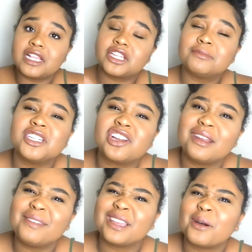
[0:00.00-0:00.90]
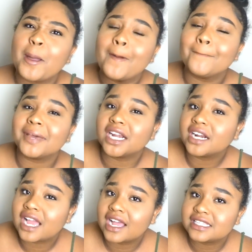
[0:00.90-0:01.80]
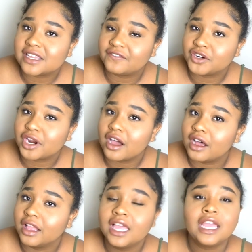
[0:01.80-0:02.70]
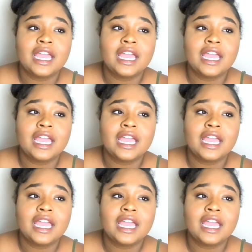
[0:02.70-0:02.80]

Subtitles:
So I'm just trying to make better content for y'all.